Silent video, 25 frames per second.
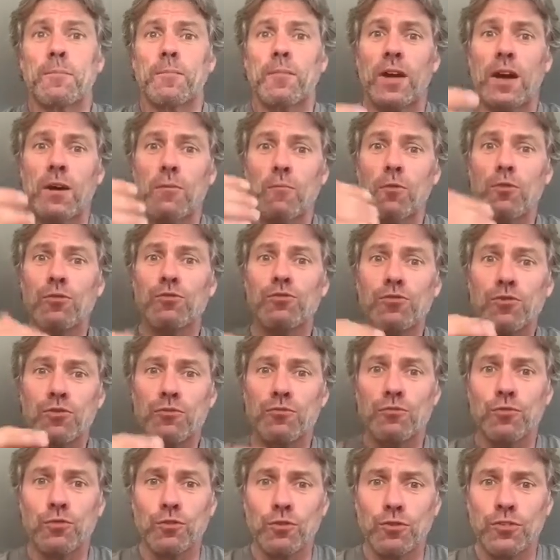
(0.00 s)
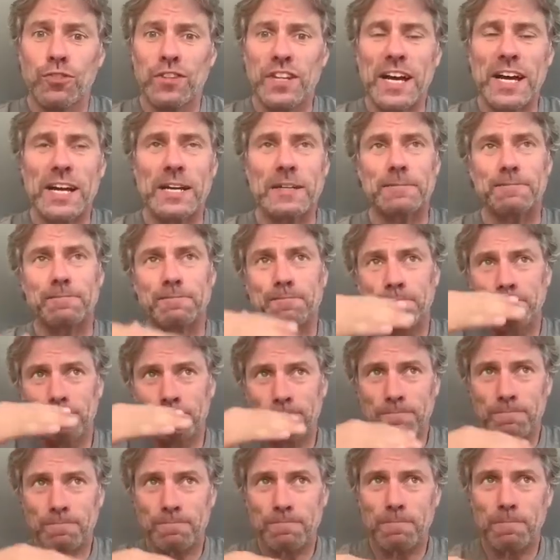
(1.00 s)
And once you've done that,
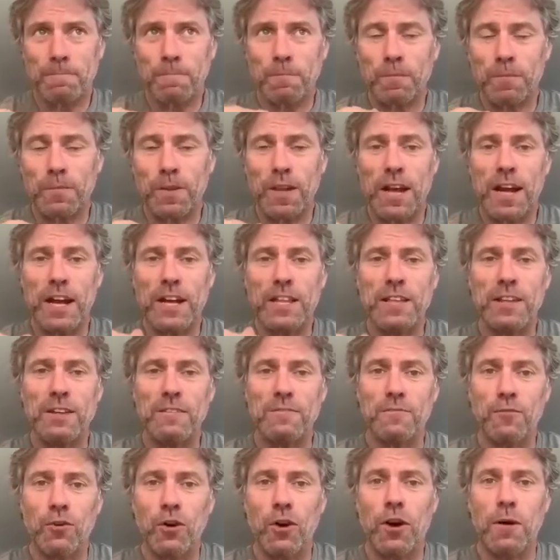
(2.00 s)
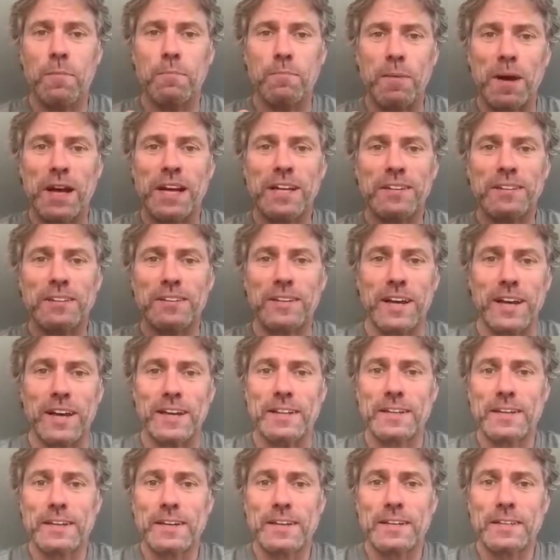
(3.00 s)
and you've got a
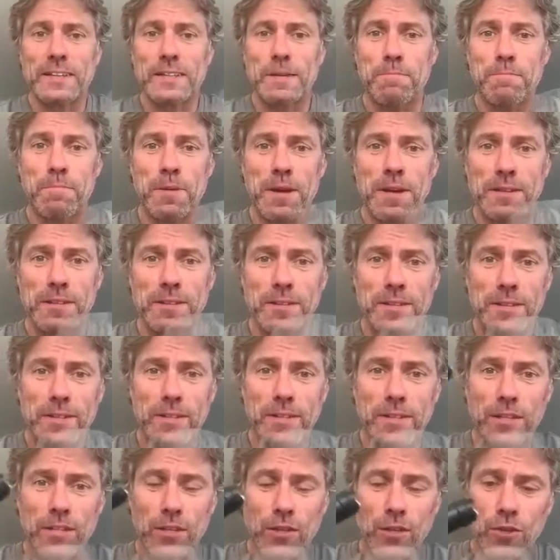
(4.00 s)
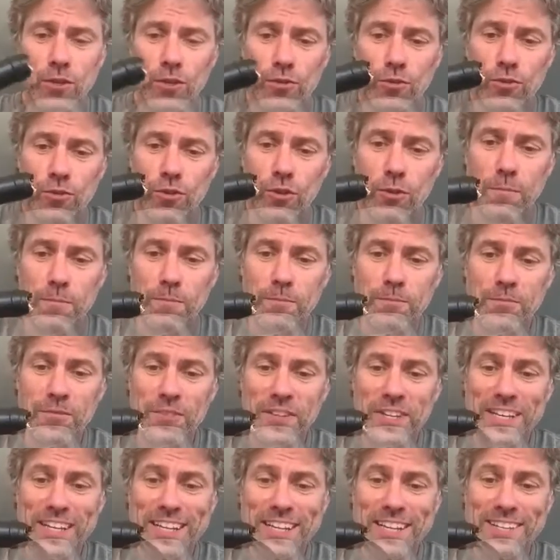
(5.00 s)
baseline, the best thing that you can do
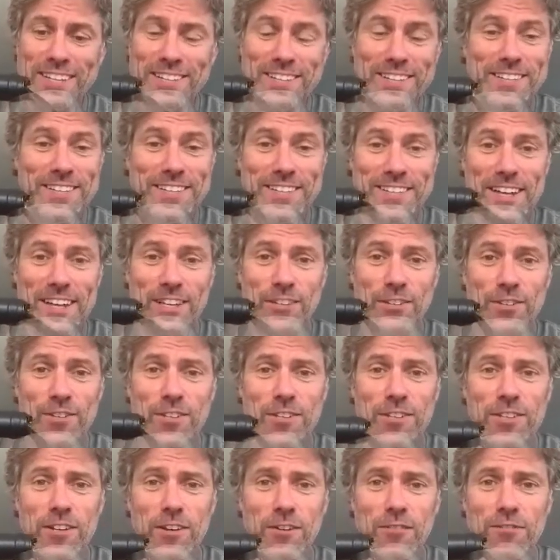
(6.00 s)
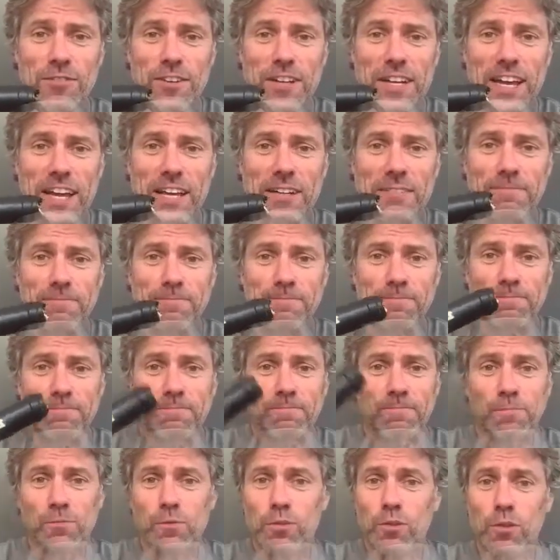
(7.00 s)
is to test yourself again.
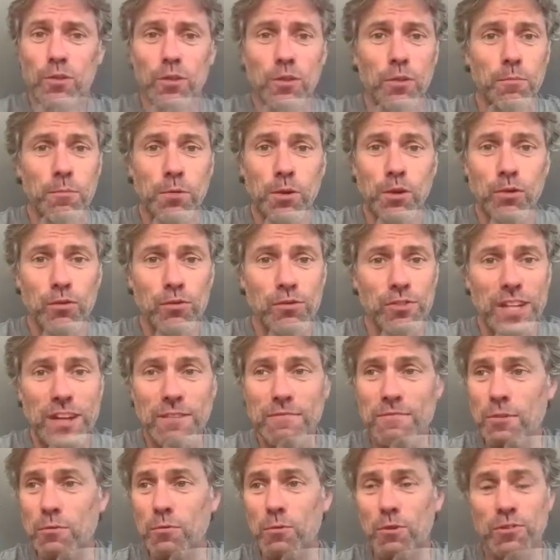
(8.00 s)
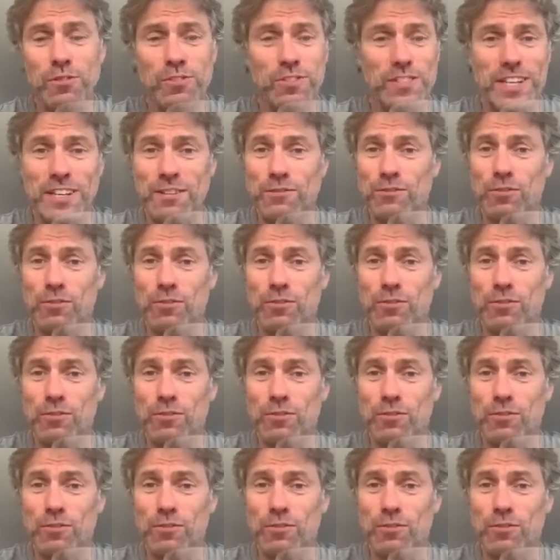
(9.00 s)
Because everyone says,